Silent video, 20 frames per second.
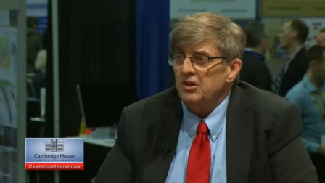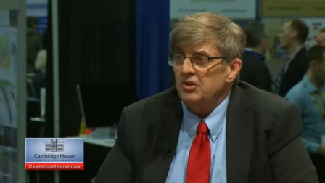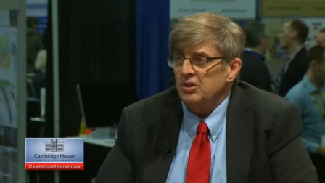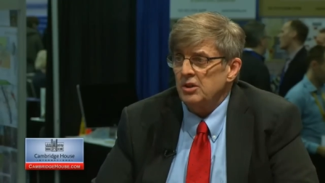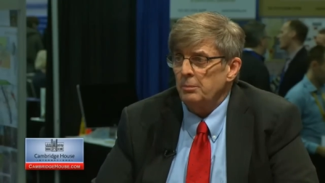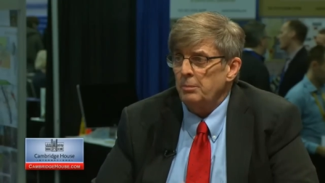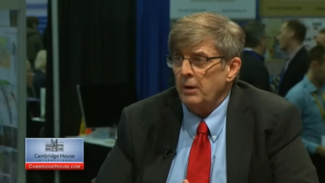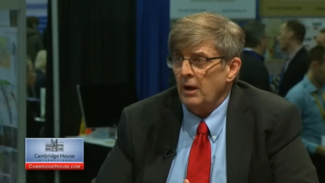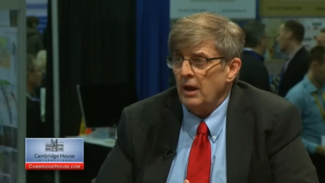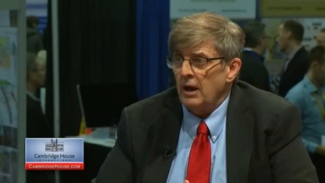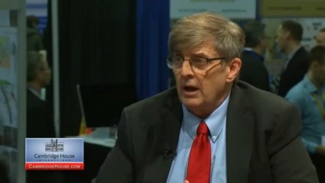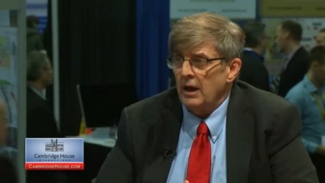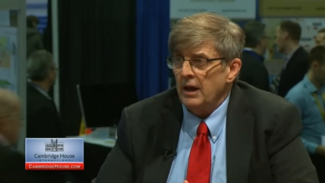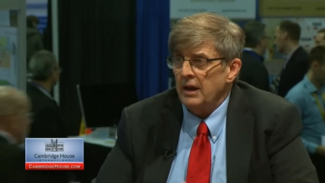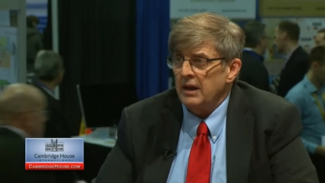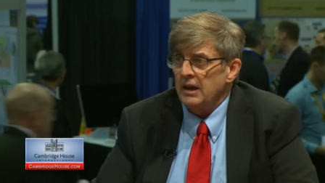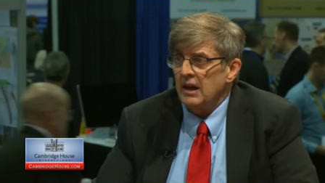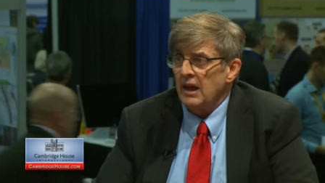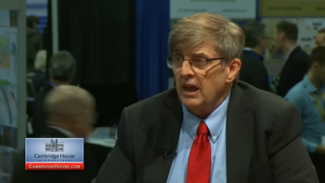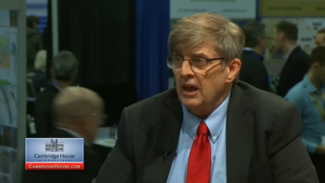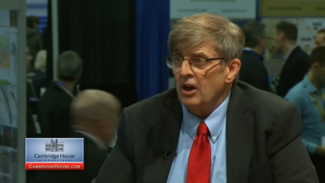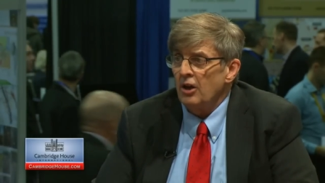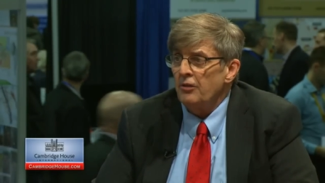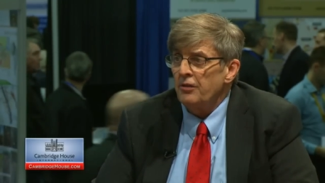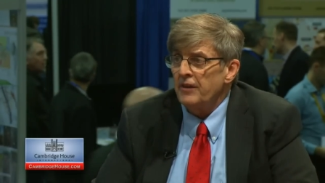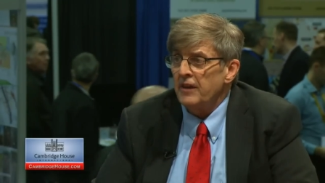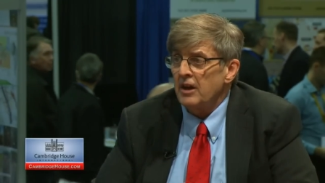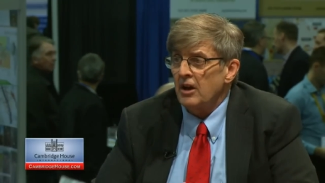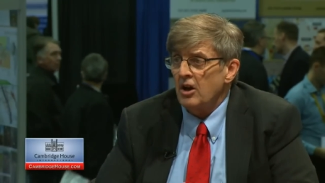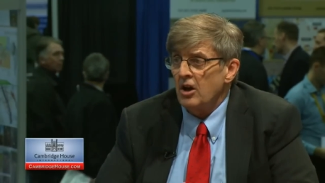supply in a
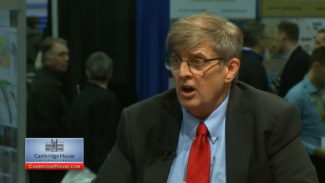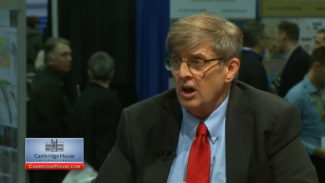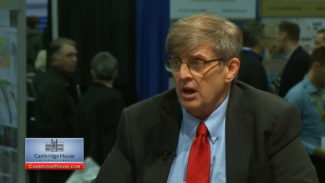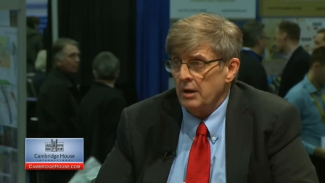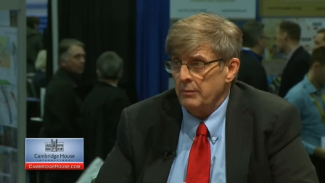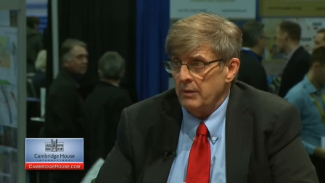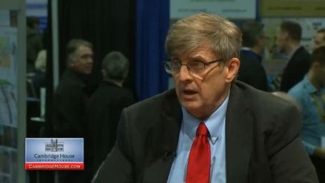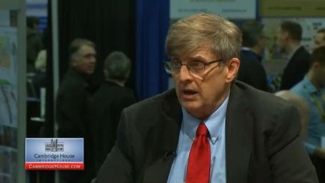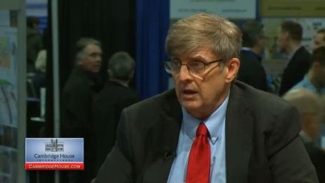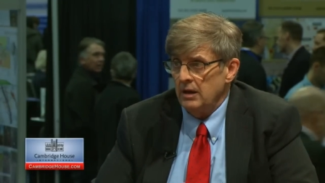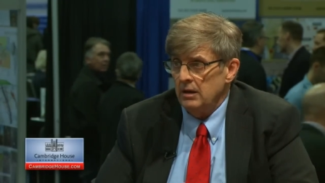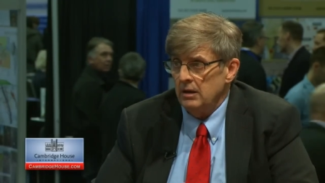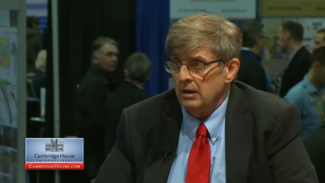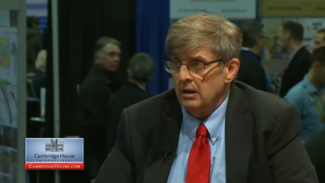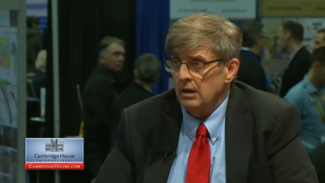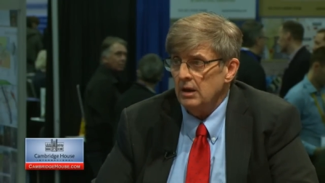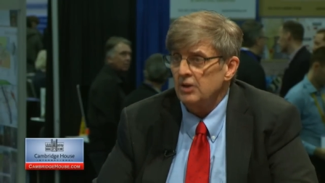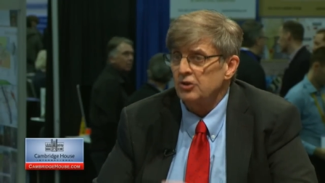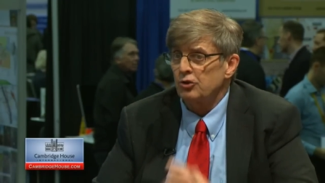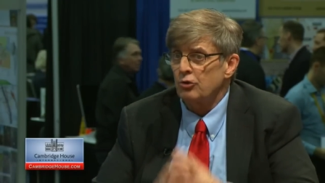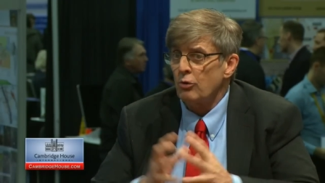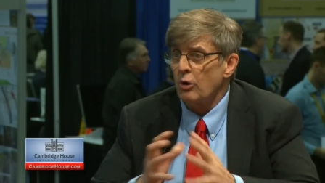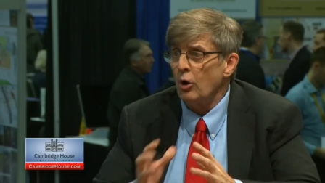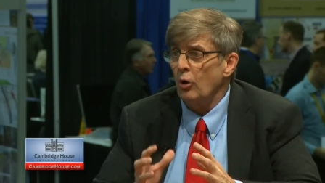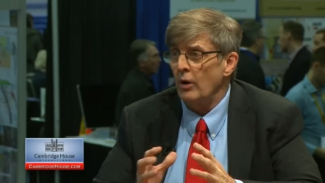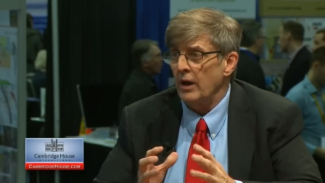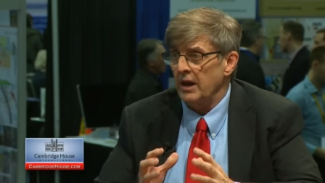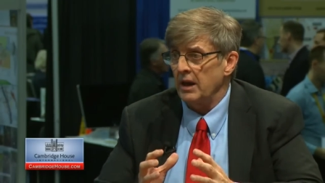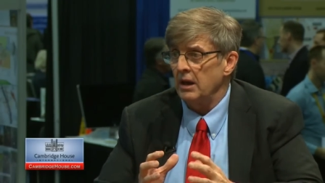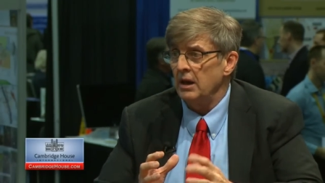healthy economy is
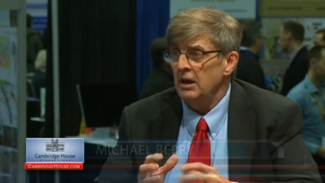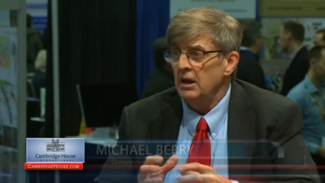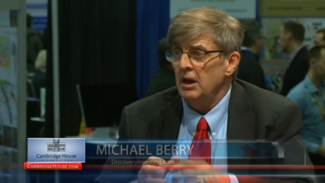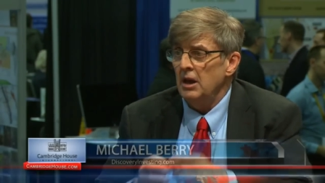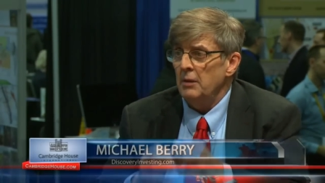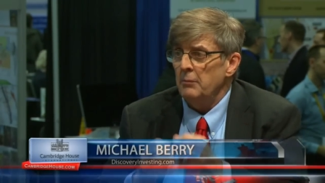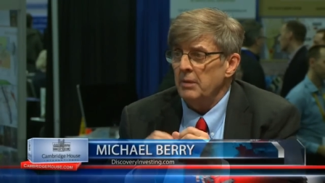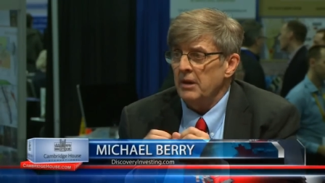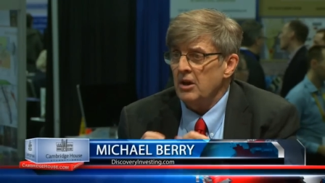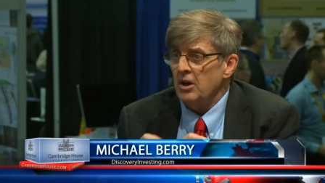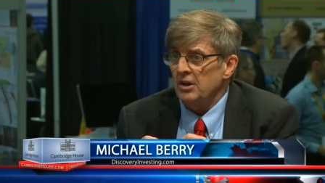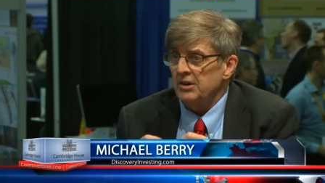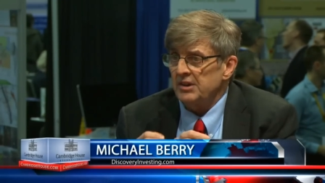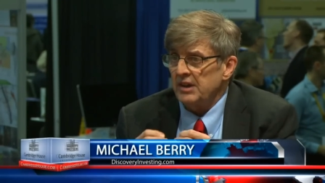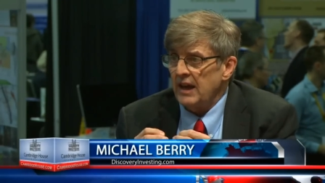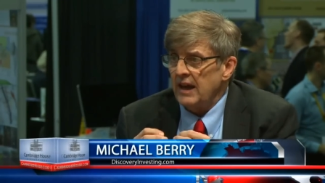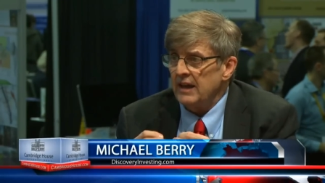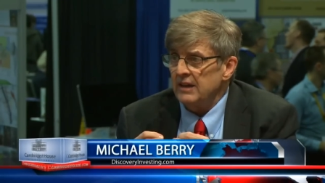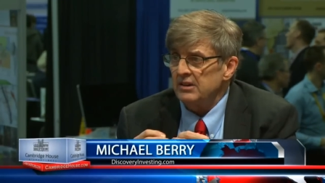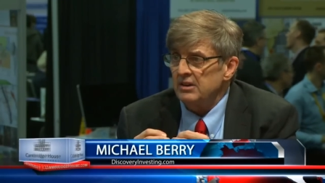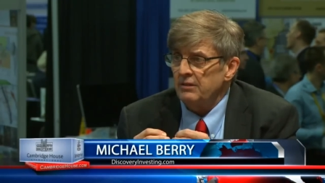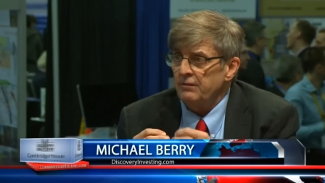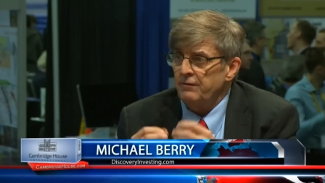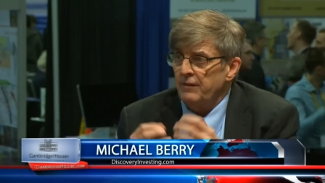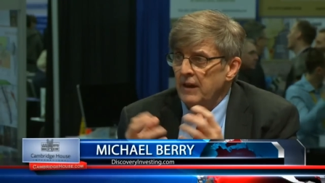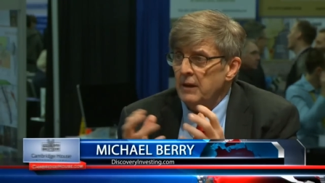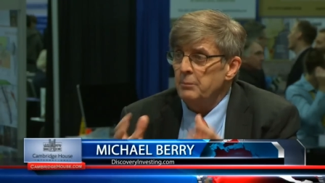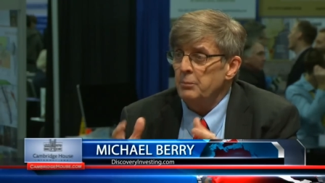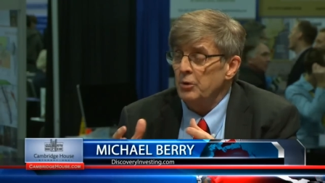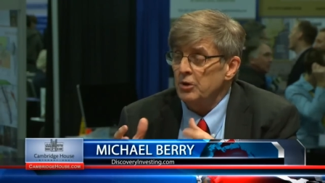growing, because as the
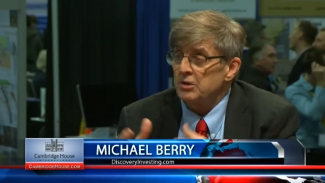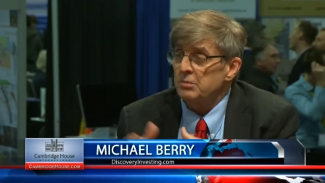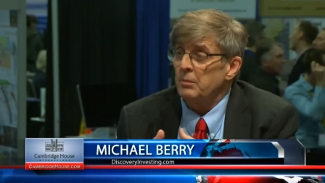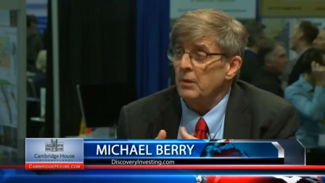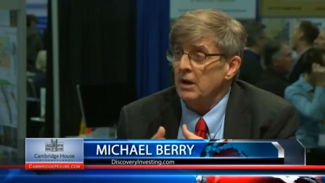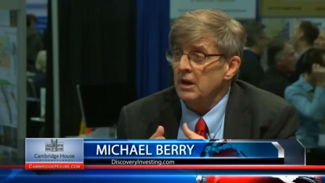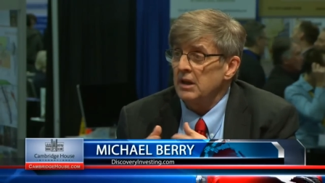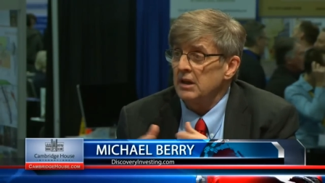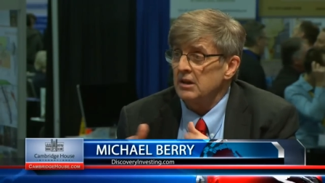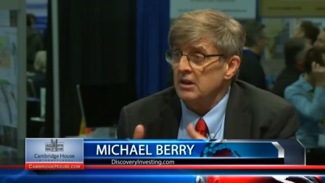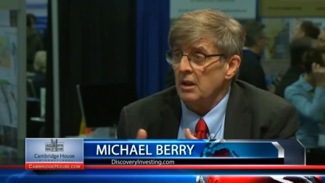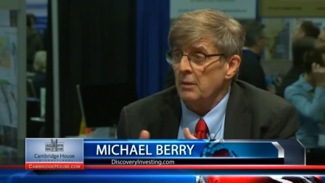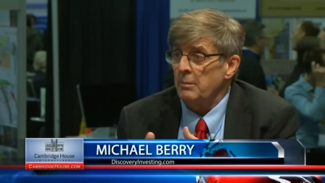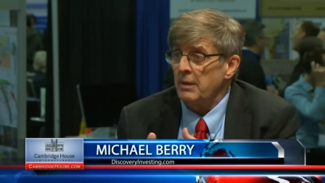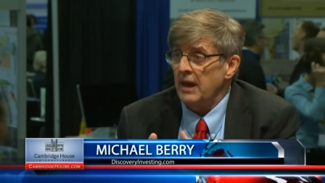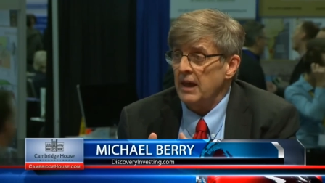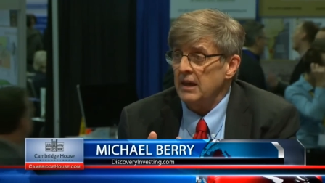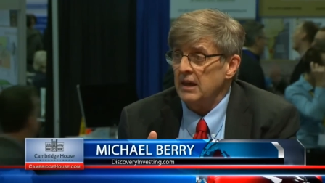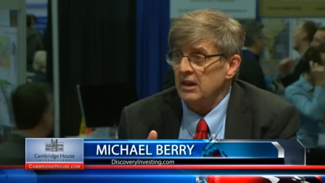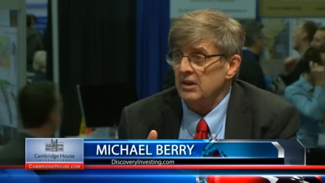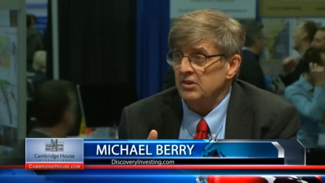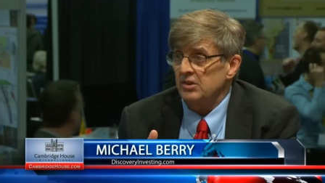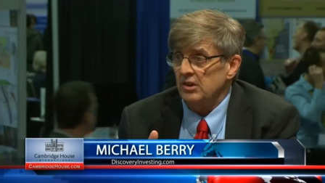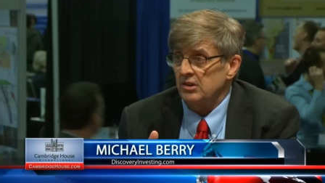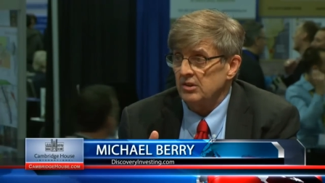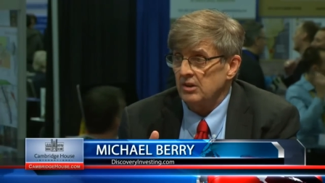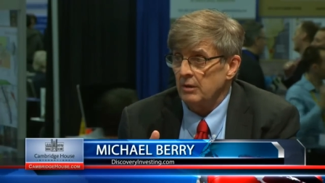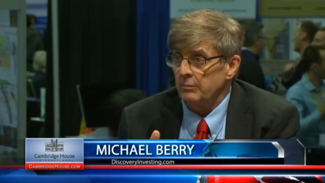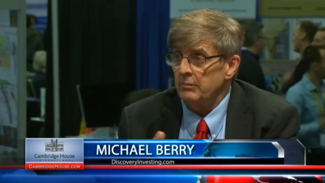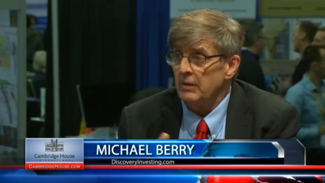Fed puts money into the banking
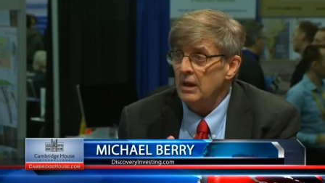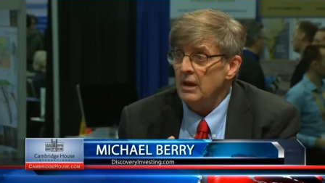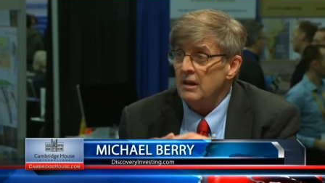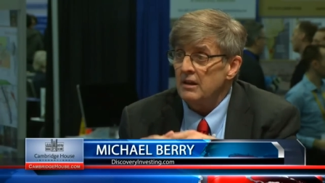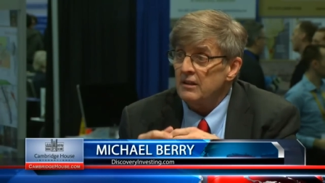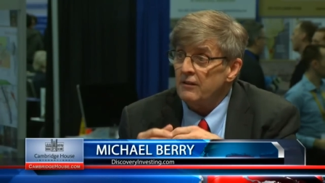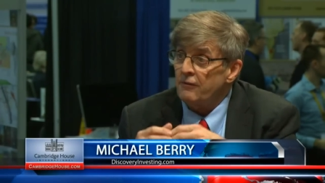system, the